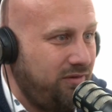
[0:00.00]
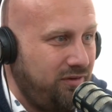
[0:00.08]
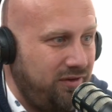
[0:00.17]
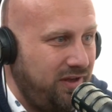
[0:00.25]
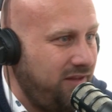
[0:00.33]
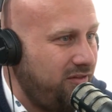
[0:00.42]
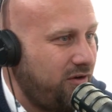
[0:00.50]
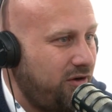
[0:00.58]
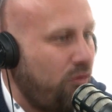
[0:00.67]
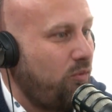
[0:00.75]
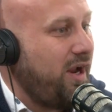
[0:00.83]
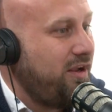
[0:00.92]
to either
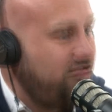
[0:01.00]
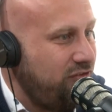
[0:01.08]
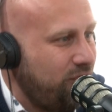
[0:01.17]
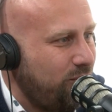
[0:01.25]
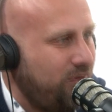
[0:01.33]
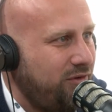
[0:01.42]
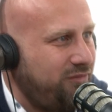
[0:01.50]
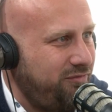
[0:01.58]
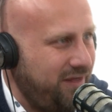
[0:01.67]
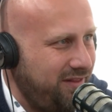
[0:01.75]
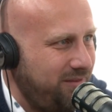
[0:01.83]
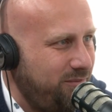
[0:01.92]
correct you or
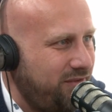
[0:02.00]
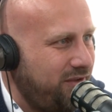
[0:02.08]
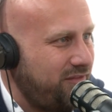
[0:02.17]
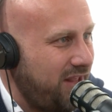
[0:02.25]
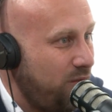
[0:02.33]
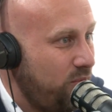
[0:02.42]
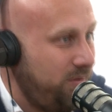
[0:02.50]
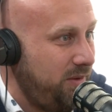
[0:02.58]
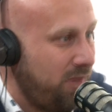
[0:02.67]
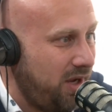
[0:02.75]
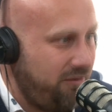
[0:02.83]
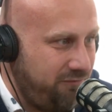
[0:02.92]
defend themselves that would be
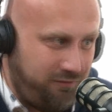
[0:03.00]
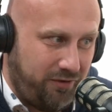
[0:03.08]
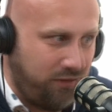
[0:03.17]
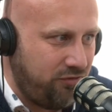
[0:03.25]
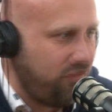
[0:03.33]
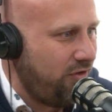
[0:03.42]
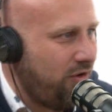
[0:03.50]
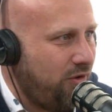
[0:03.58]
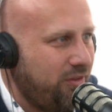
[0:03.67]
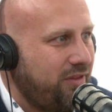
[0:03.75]
my first all mm.